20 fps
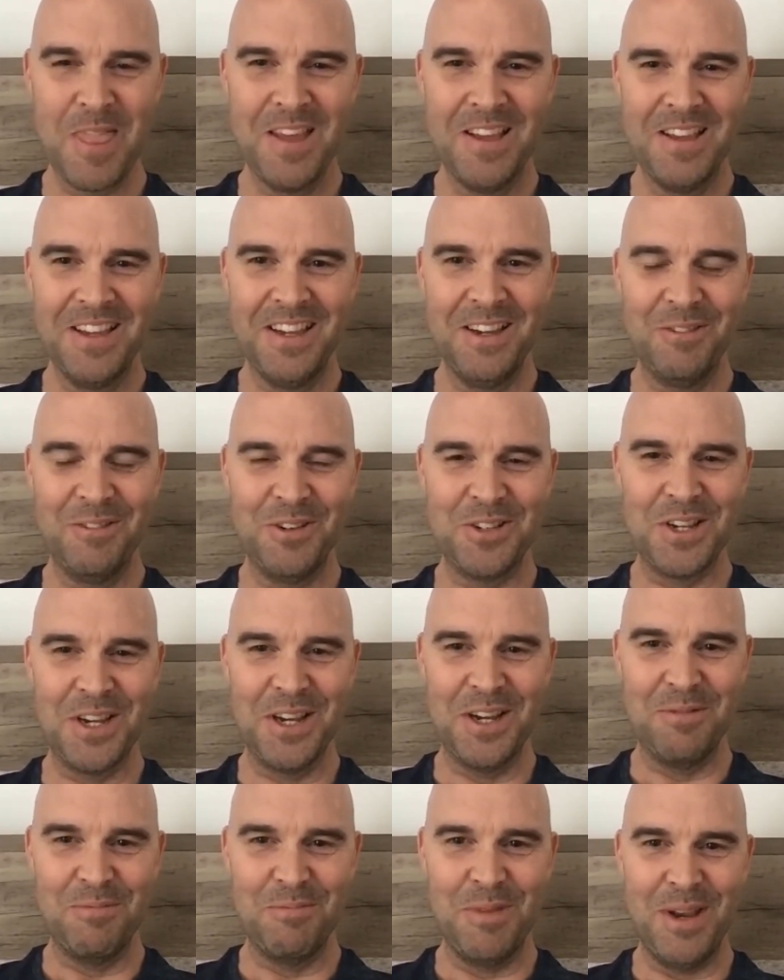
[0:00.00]
it was
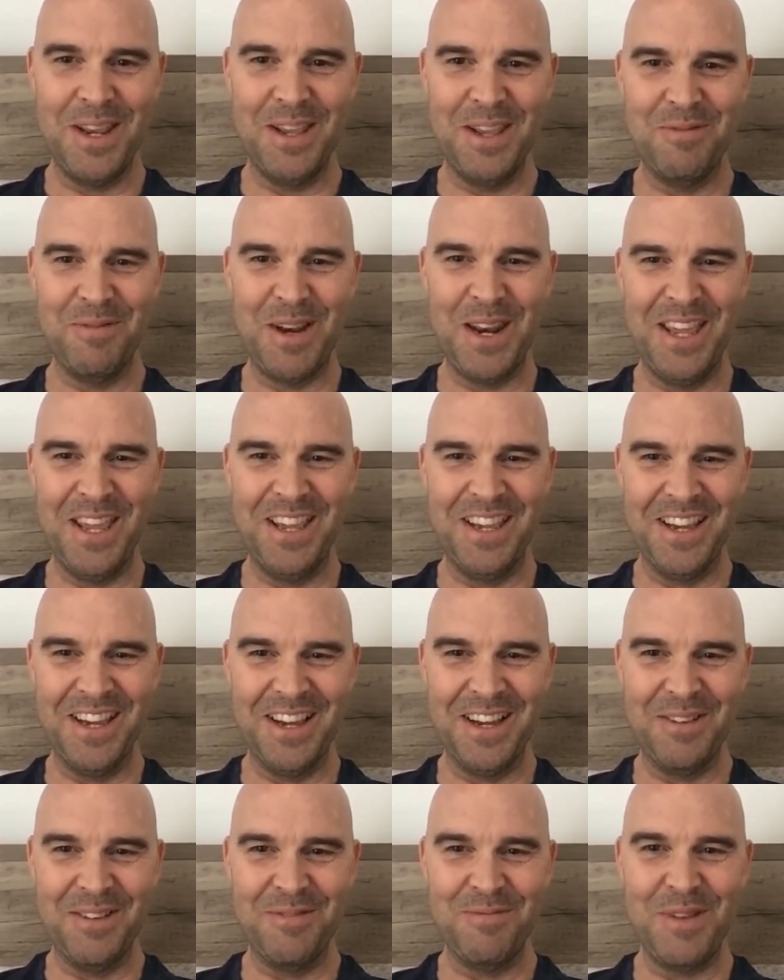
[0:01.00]
many
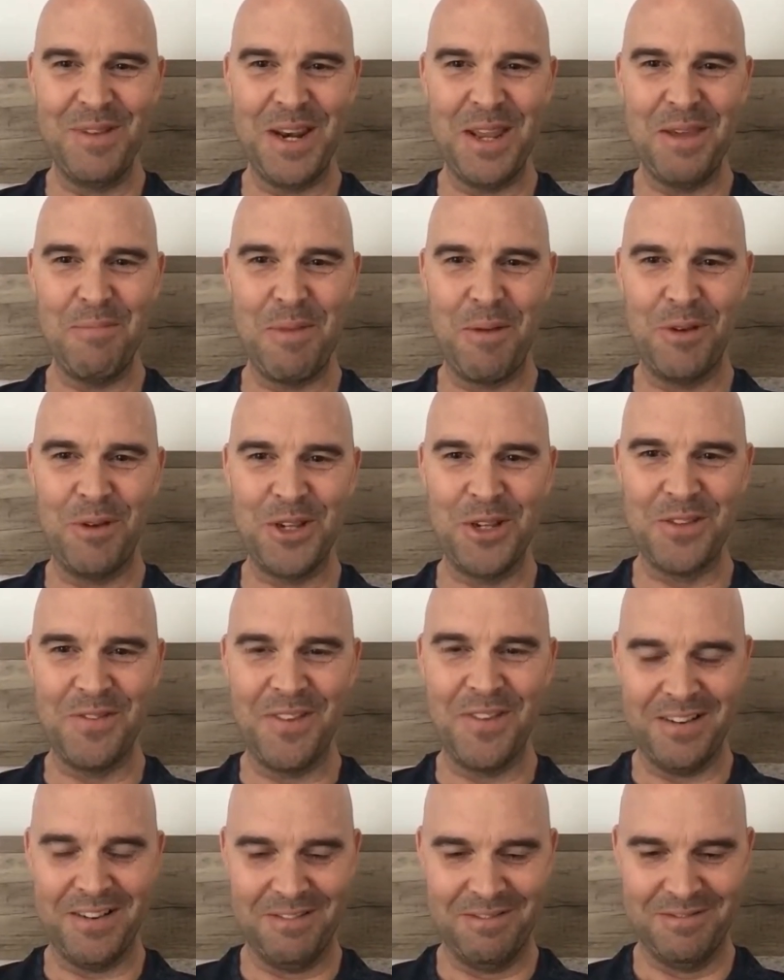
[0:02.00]
memories on
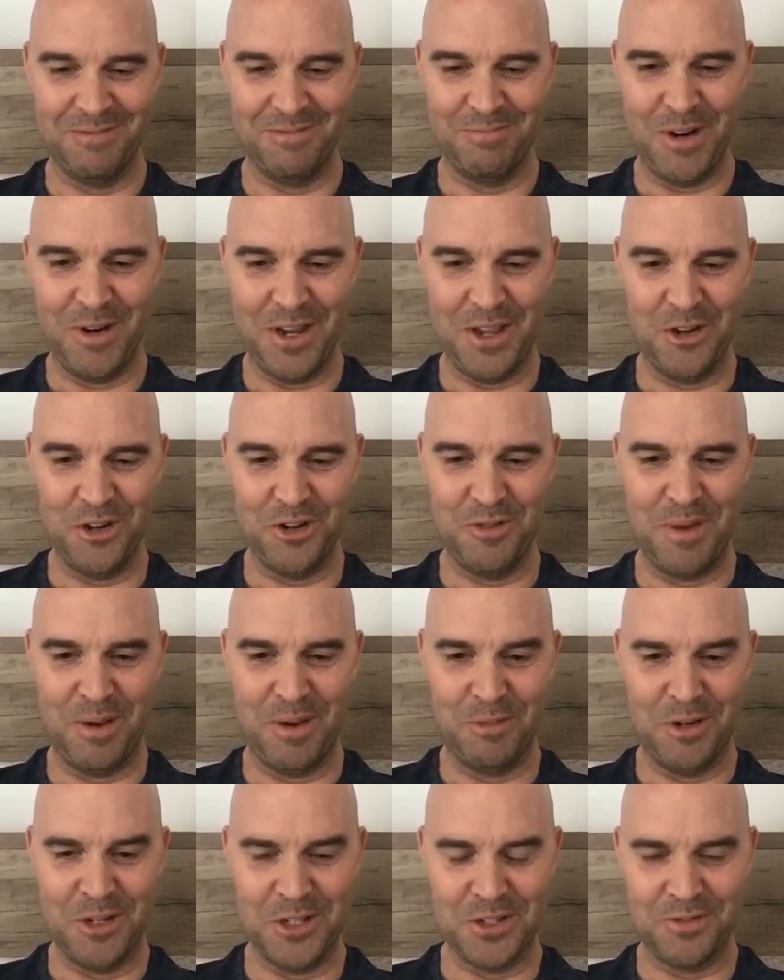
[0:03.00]
that. Many good
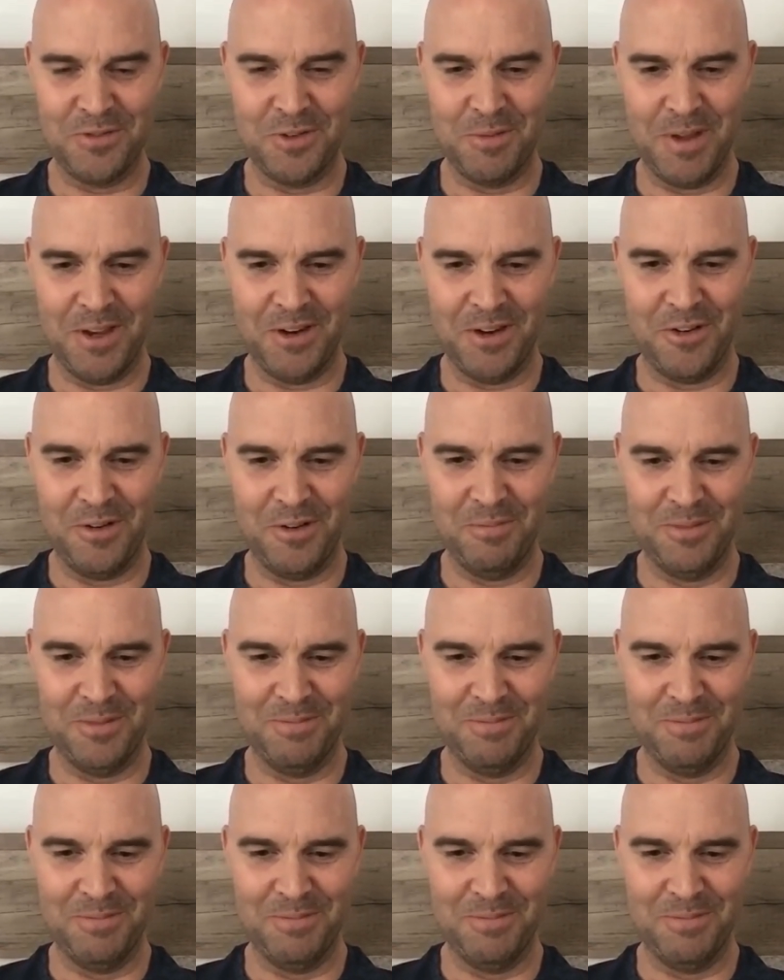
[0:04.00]
memories from that trip.